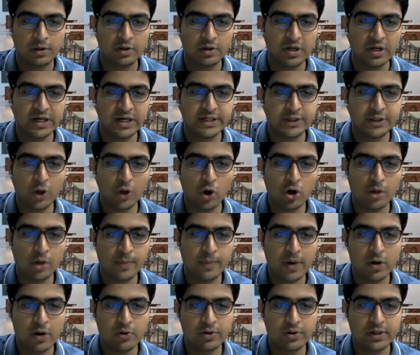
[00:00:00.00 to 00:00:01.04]
so let's talk
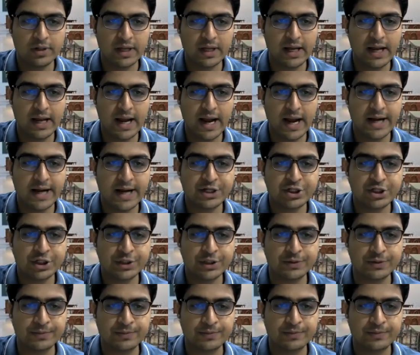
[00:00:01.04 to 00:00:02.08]
about
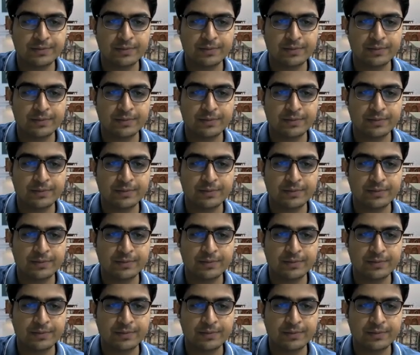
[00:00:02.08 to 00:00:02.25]
addition